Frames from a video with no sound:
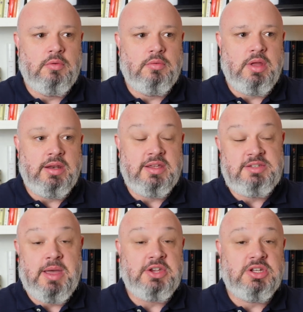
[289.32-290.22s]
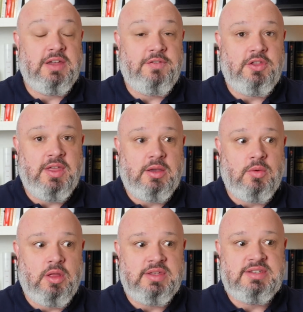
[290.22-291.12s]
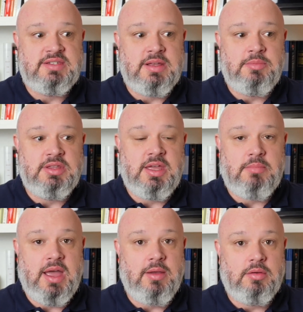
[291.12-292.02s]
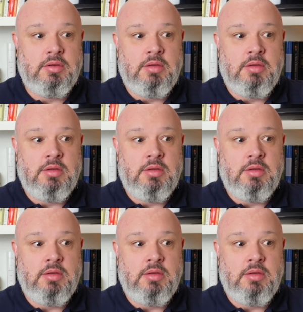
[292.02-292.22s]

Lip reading: especially if you think, well, this is something that my